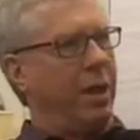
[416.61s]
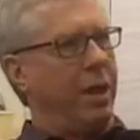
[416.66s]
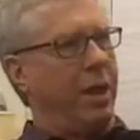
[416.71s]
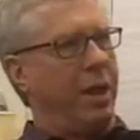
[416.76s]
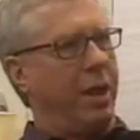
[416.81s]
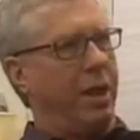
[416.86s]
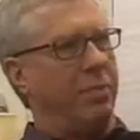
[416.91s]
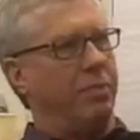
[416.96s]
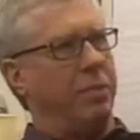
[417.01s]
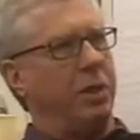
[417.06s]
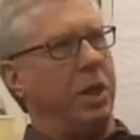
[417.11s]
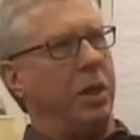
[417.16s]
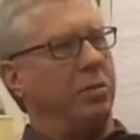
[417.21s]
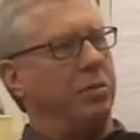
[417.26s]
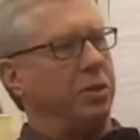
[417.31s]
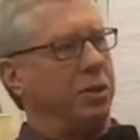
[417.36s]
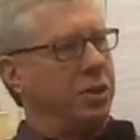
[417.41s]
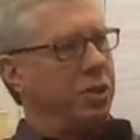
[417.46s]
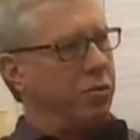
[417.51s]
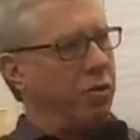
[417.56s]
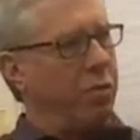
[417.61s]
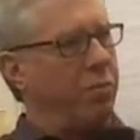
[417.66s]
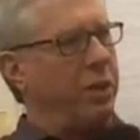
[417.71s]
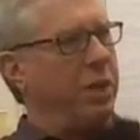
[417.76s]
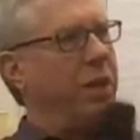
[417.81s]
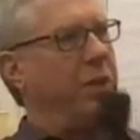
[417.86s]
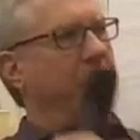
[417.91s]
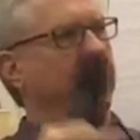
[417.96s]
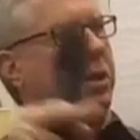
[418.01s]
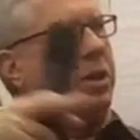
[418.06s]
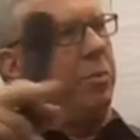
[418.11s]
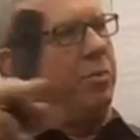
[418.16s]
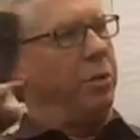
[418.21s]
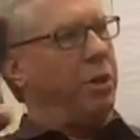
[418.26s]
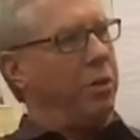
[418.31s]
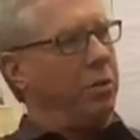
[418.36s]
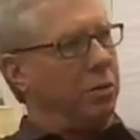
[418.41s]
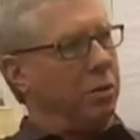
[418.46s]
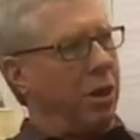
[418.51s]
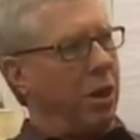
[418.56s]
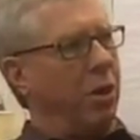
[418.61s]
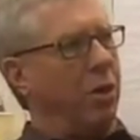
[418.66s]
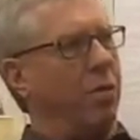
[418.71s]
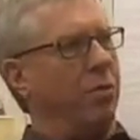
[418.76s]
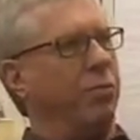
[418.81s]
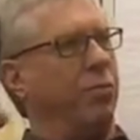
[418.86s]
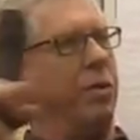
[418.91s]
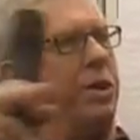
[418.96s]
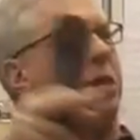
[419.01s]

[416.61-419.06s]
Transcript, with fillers: um, you know, distributing the compute load,